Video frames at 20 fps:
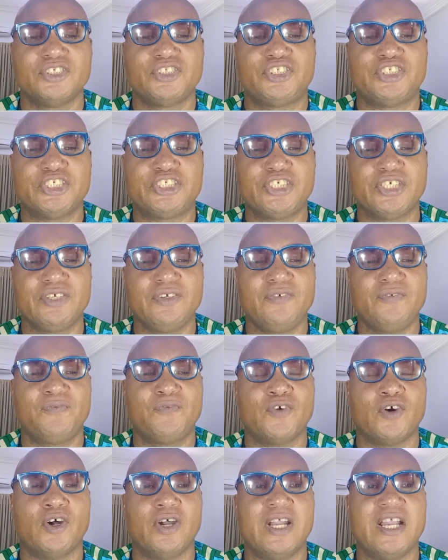Teaching
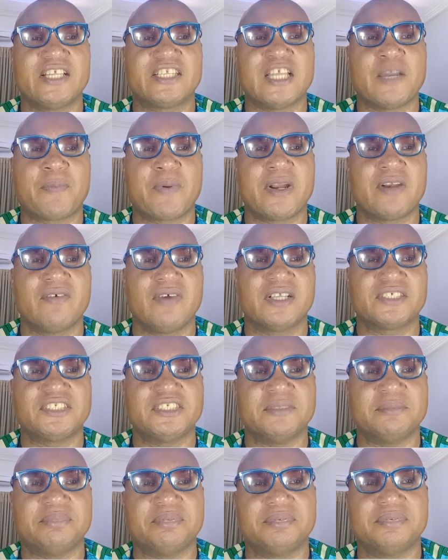for
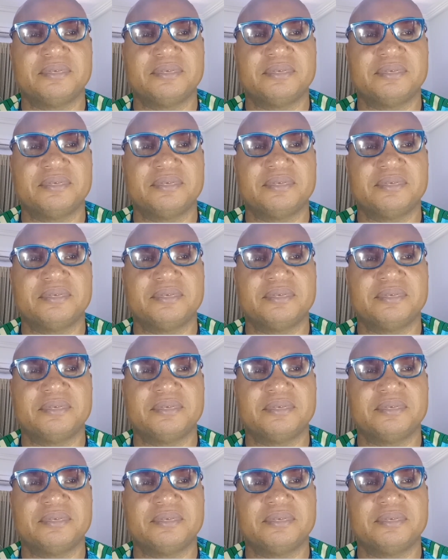entrepreneurship.